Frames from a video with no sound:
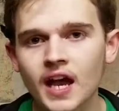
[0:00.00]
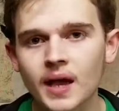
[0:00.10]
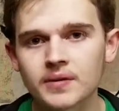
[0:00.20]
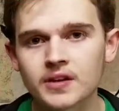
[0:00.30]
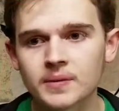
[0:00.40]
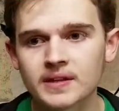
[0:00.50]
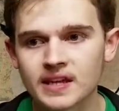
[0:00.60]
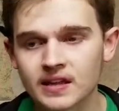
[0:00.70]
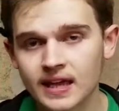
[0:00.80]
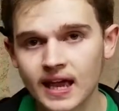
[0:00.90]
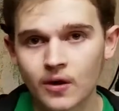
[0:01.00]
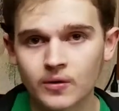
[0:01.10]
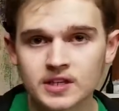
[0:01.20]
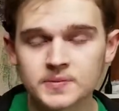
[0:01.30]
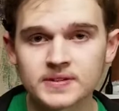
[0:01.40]
I'm going to be telling how
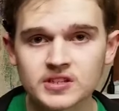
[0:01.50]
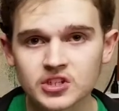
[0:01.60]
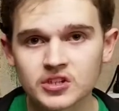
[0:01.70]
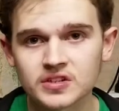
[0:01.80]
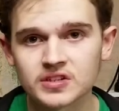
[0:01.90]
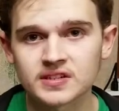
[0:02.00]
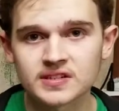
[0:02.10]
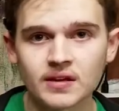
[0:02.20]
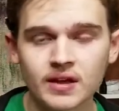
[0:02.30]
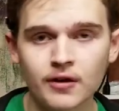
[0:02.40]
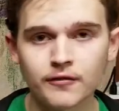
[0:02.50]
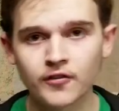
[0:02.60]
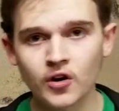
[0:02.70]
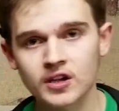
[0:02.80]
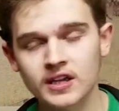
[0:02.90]
he's positioned to tell how
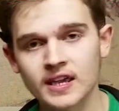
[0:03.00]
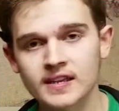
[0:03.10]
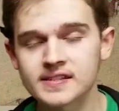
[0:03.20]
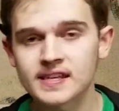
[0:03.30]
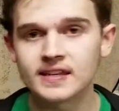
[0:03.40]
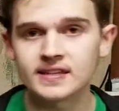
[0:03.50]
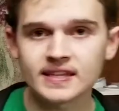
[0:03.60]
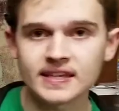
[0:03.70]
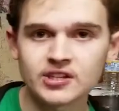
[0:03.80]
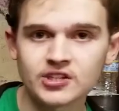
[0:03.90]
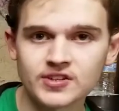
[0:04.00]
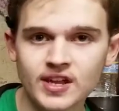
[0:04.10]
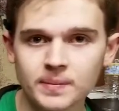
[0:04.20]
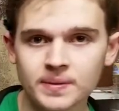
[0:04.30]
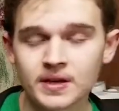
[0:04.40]
far he is into each step,